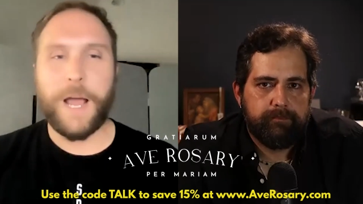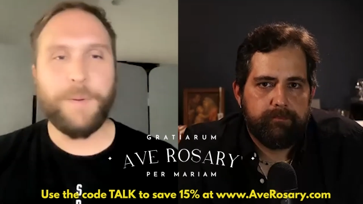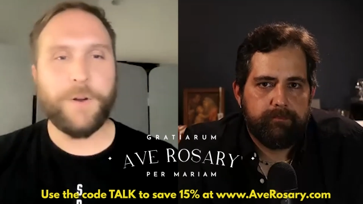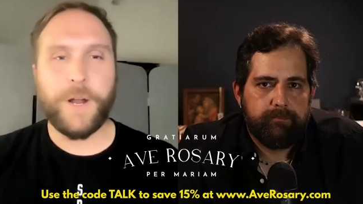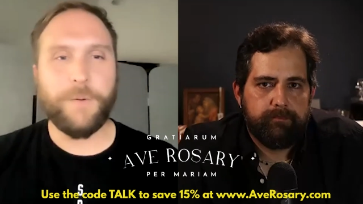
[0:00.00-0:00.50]

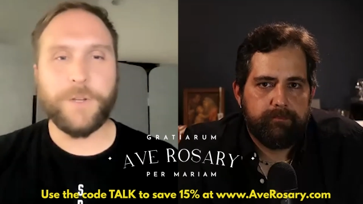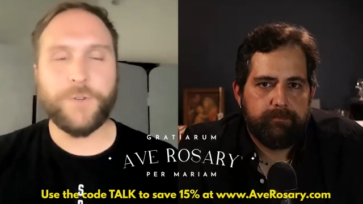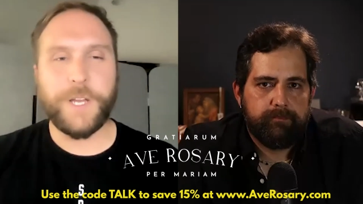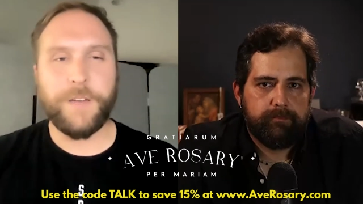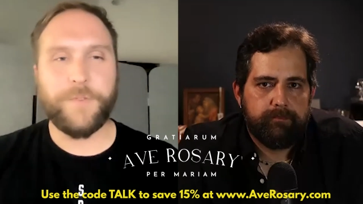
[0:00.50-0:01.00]
Speaker 1: grab a great
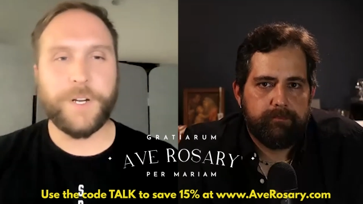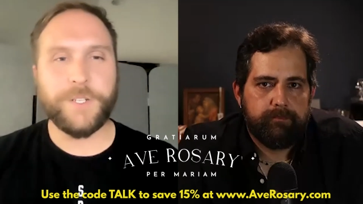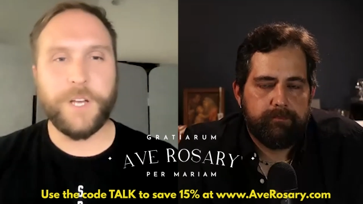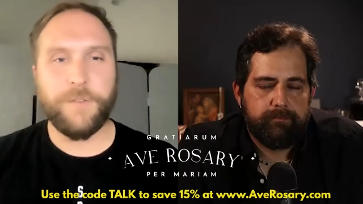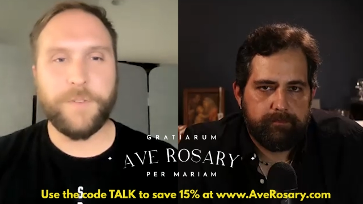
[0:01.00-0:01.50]
rosary gift for
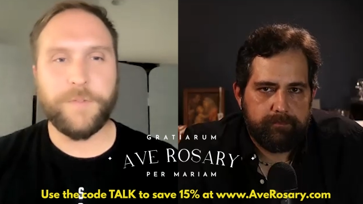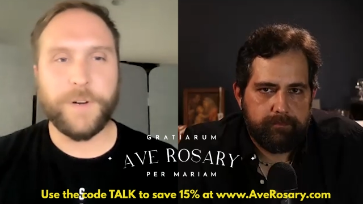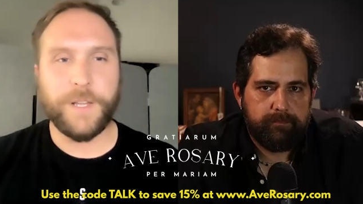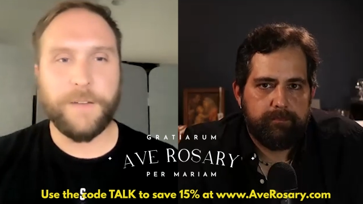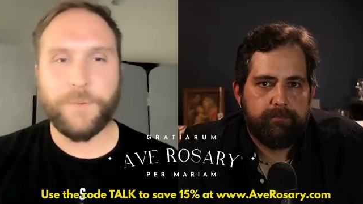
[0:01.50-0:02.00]
yourself or
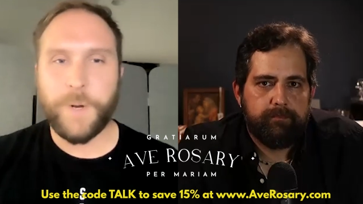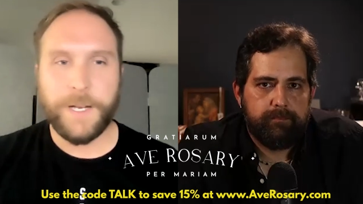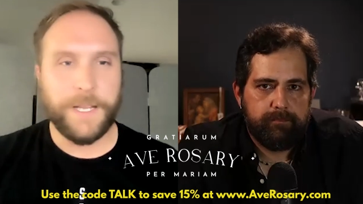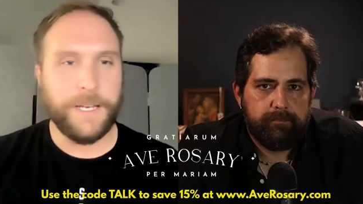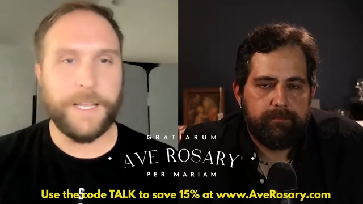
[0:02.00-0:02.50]
for a loved
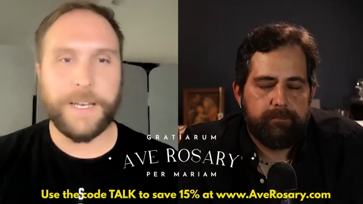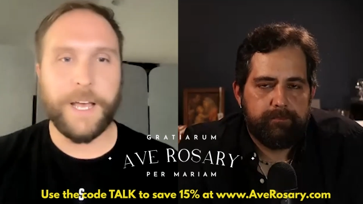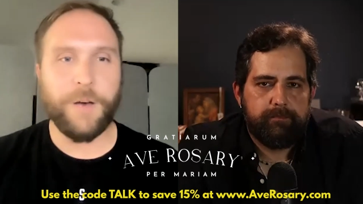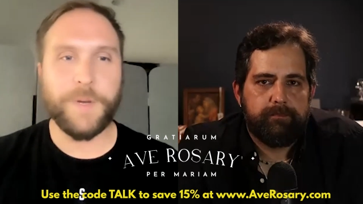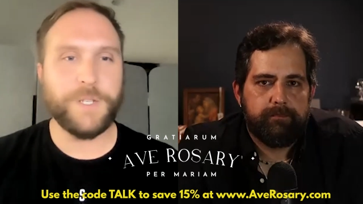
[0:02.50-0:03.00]
one, and
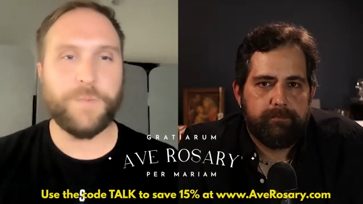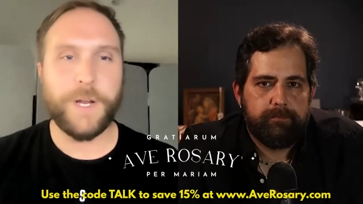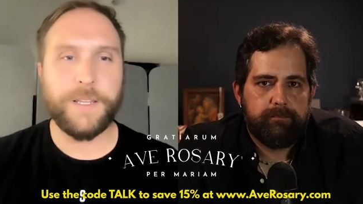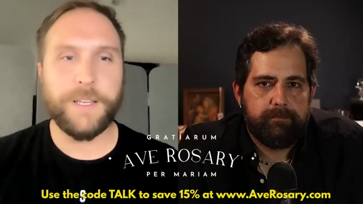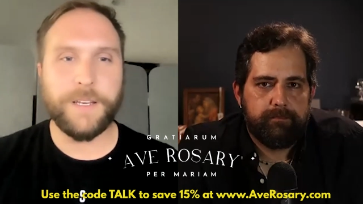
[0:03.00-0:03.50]
help us
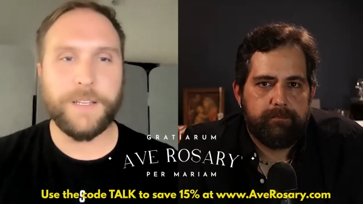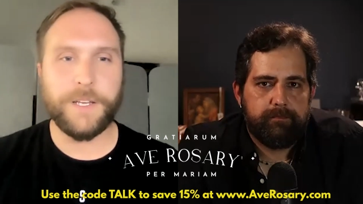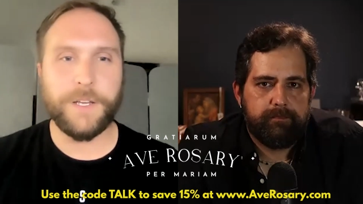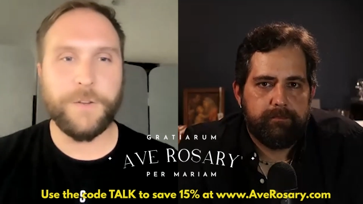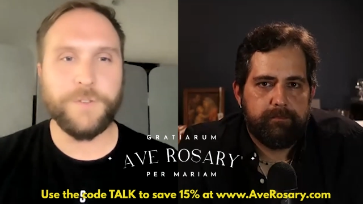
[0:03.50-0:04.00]
spread the
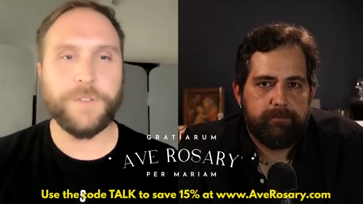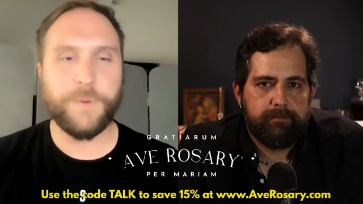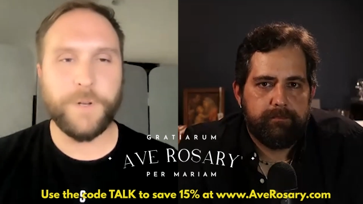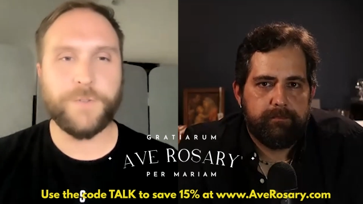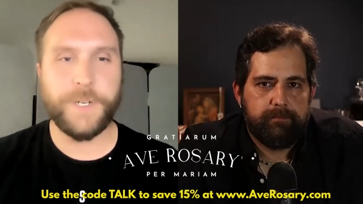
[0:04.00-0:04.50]
good news of
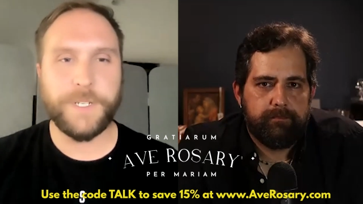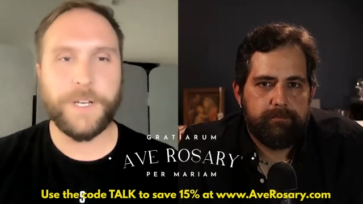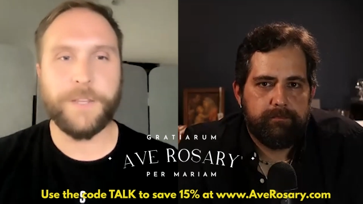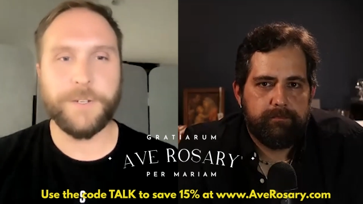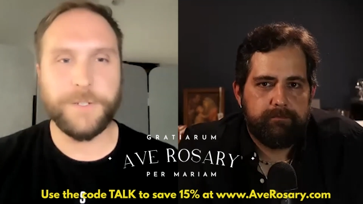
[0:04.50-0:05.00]
the rosary
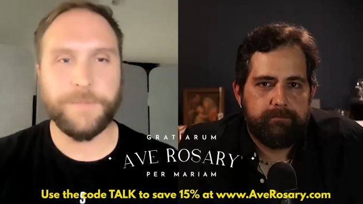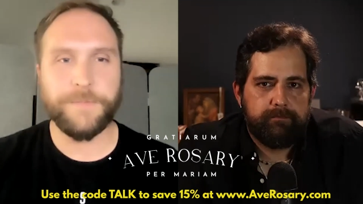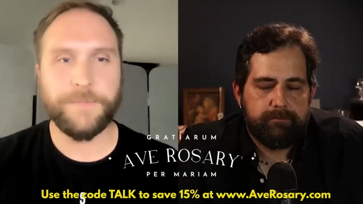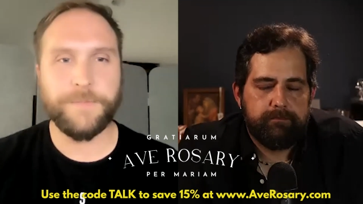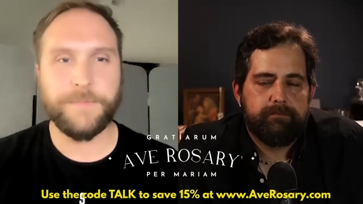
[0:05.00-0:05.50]
to others.
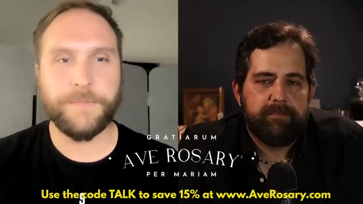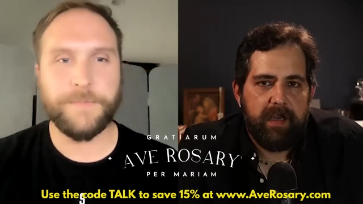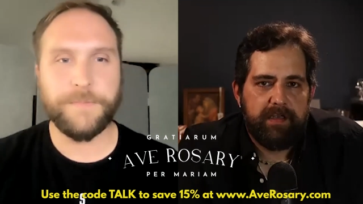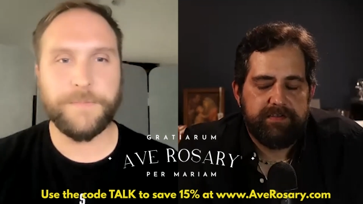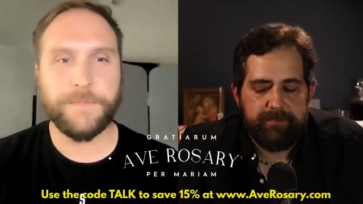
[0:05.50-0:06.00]

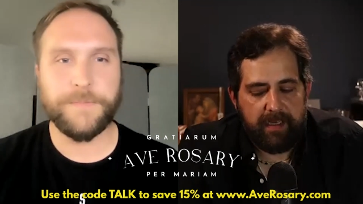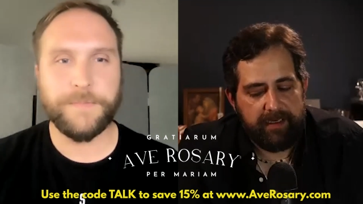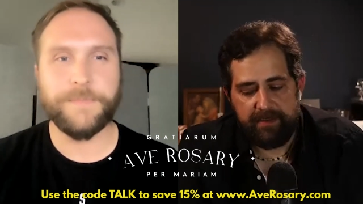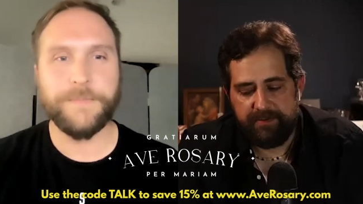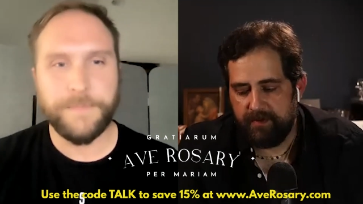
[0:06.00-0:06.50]
Speaker 2: Awesome.
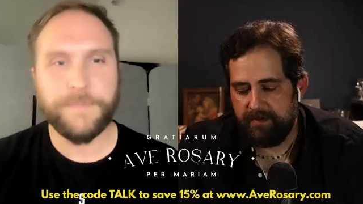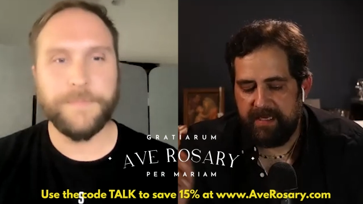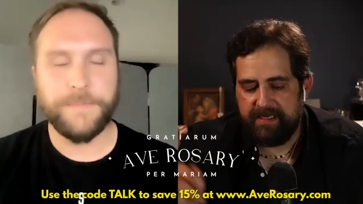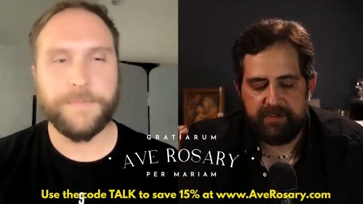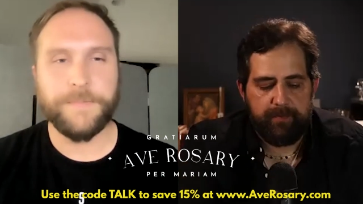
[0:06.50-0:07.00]
Again, Jordan,
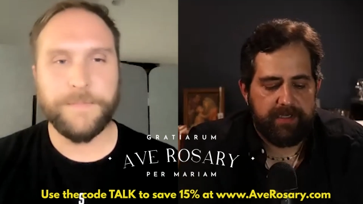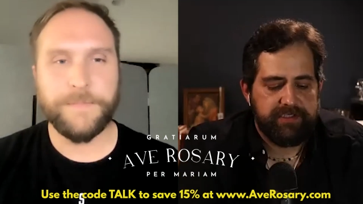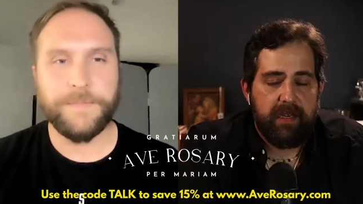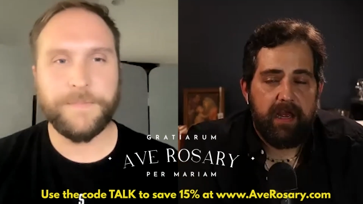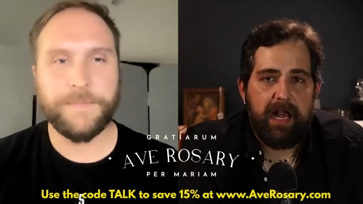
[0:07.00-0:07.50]
thanks so much.
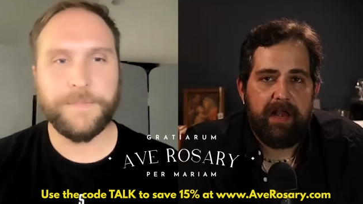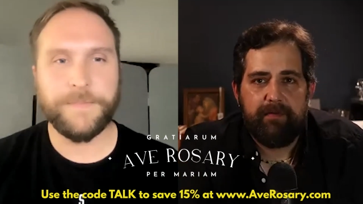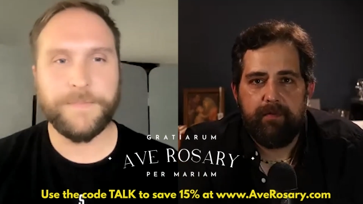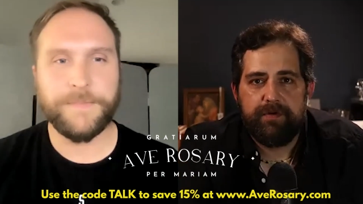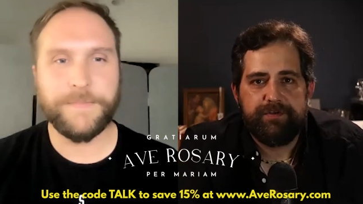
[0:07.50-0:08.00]

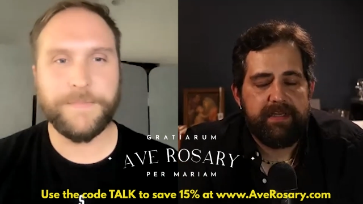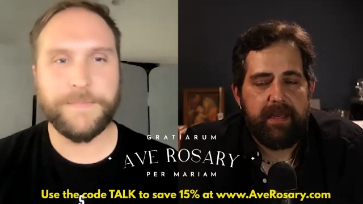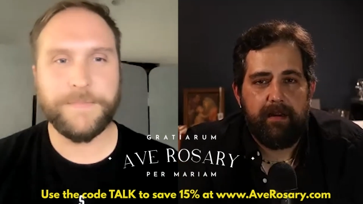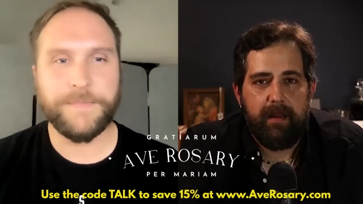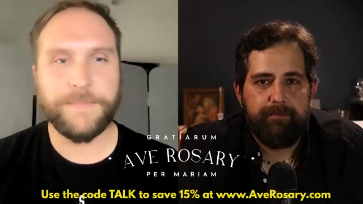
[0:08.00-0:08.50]

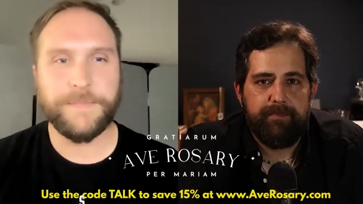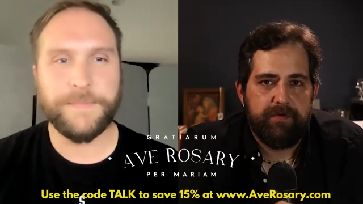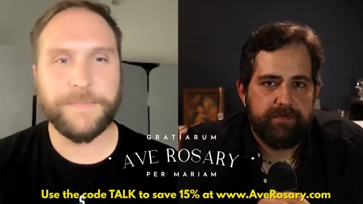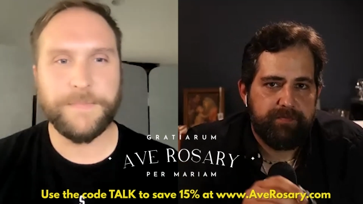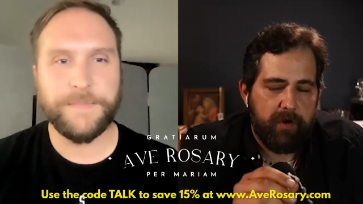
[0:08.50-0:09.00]
AveRosary.com.
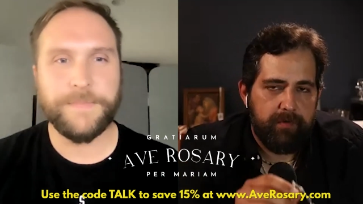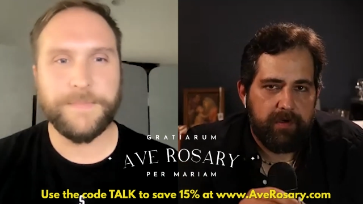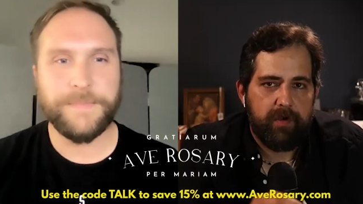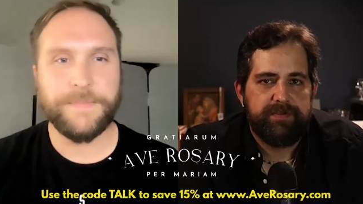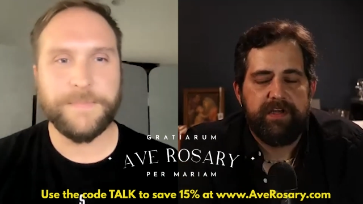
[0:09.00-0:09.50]
Use promo
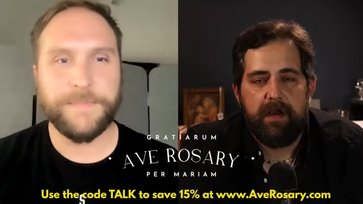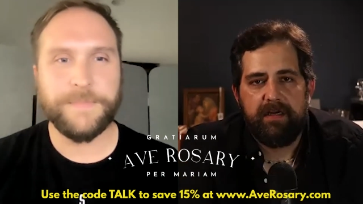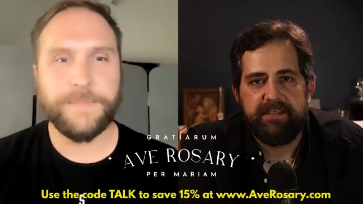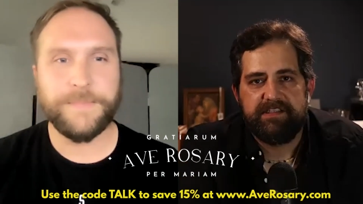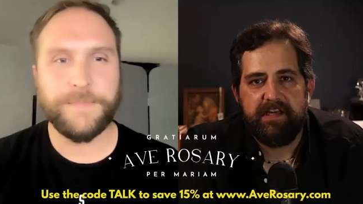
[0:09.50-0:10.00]
code TALK
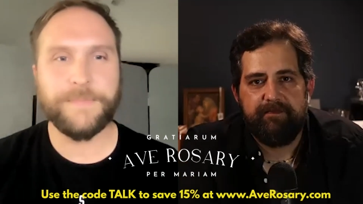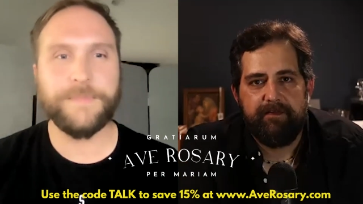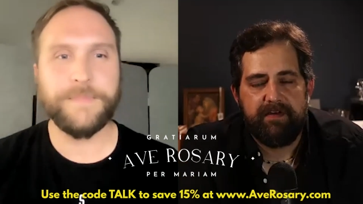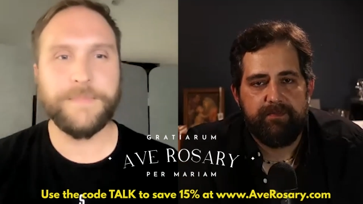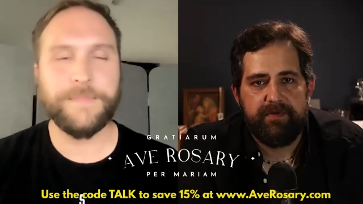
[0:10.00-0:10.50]
to save
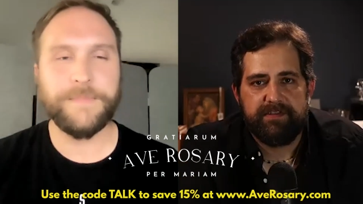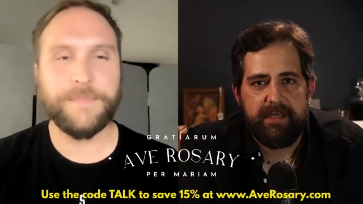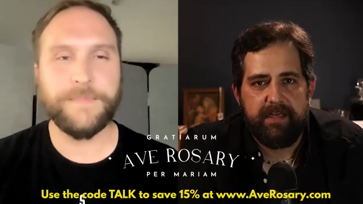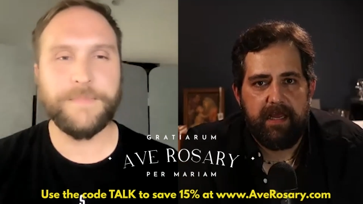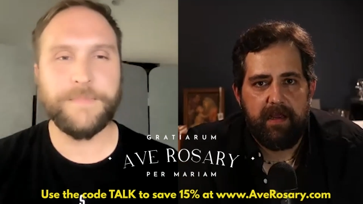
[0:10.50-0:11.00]

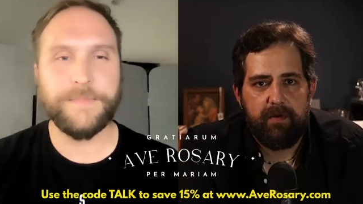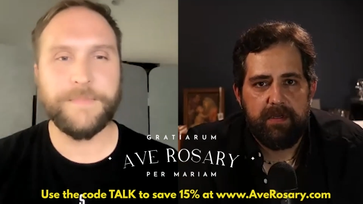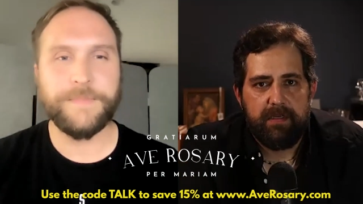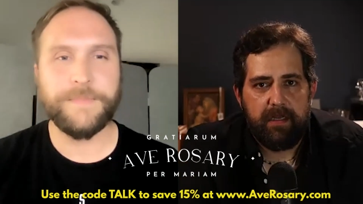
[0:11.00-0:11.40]
15% now.